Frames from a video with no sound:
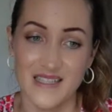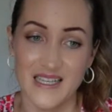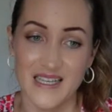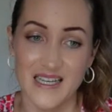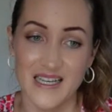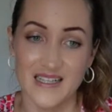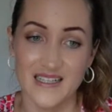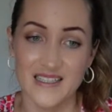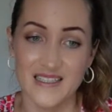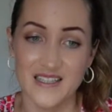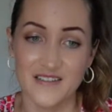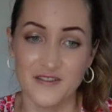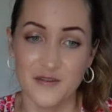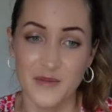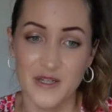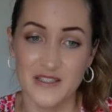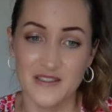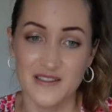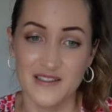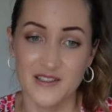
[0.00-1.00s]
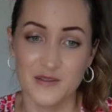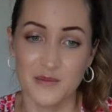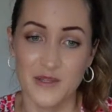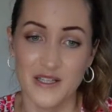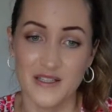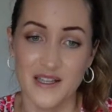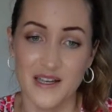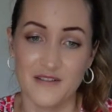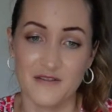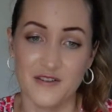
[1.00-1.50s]
This affirmation
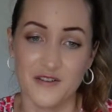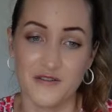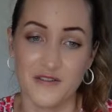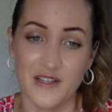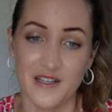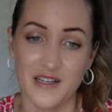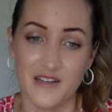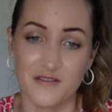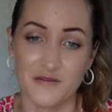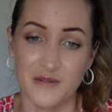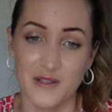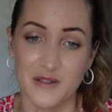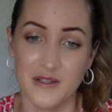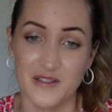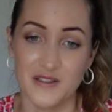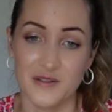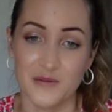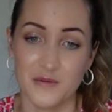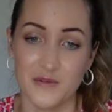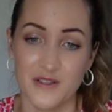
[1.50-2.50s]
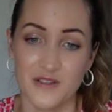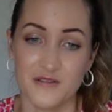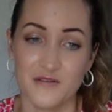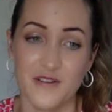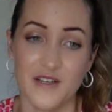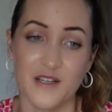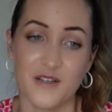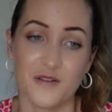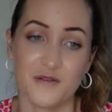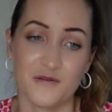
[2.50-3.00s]
explains everything I feel and experience.
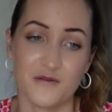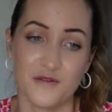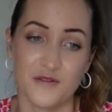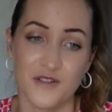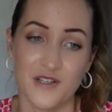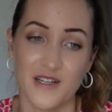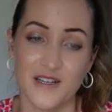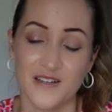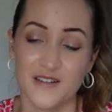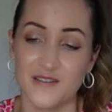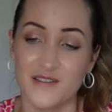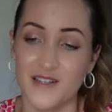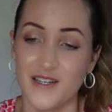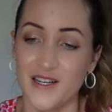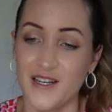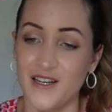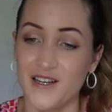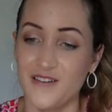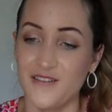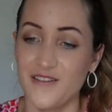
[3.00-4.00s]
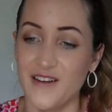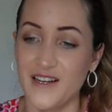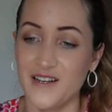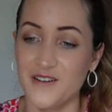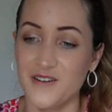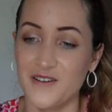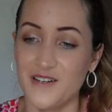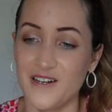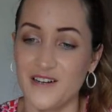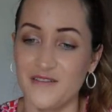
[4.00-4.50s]
Thank you for sharing. Thank you,
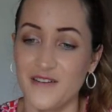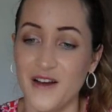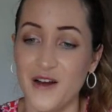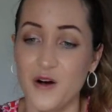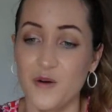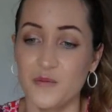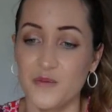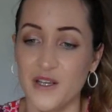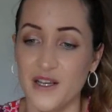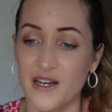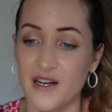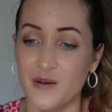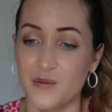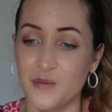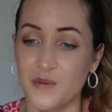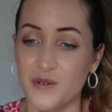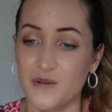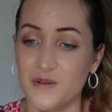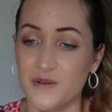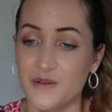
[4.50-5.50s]
love. I hope they help you.